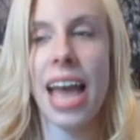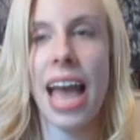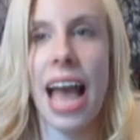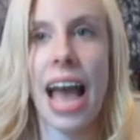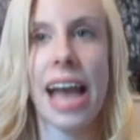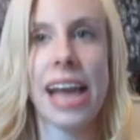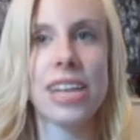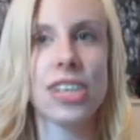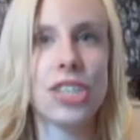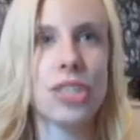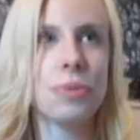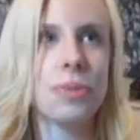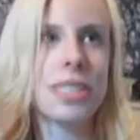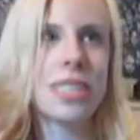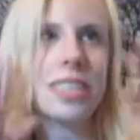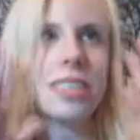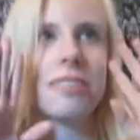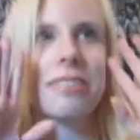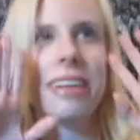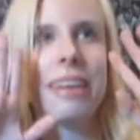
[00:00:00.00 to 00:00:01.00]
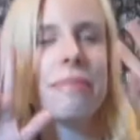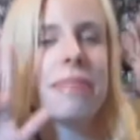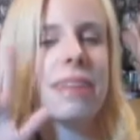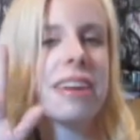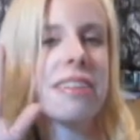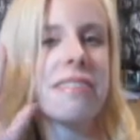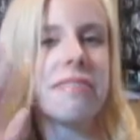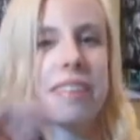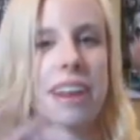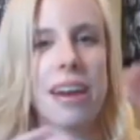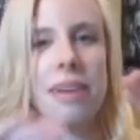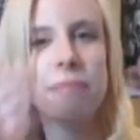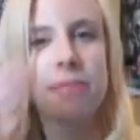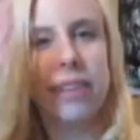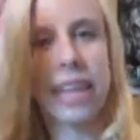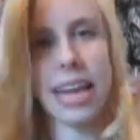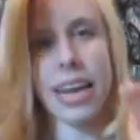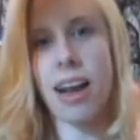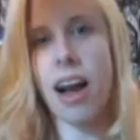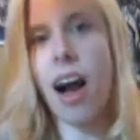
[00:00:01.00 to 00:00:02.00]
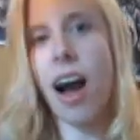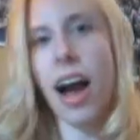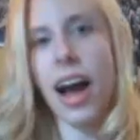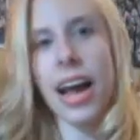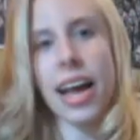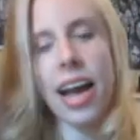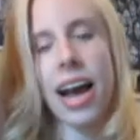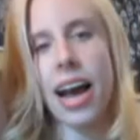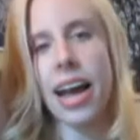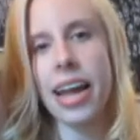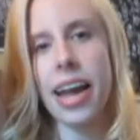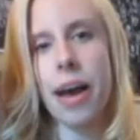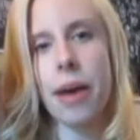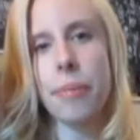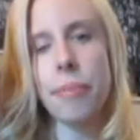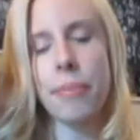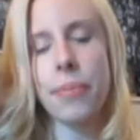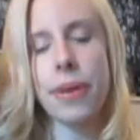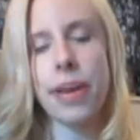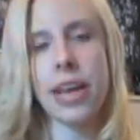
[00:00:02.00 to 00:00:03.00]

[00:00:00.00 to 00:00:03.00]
And she was screaming from like high up,